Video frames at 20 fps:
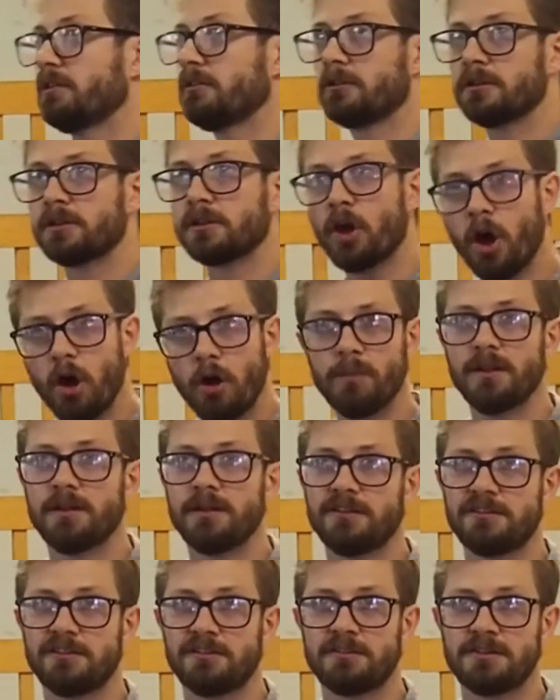are as common
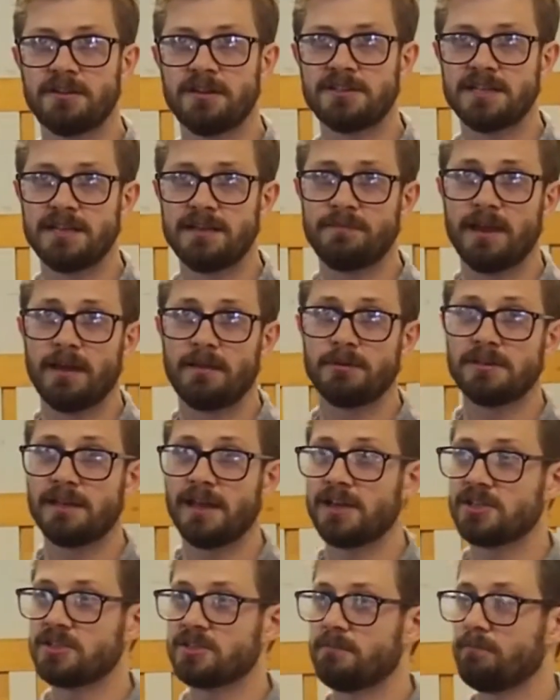as the GBA
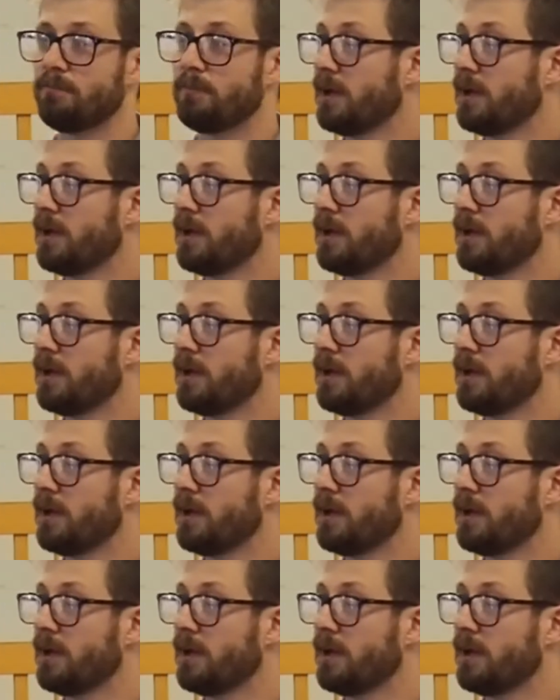mutation,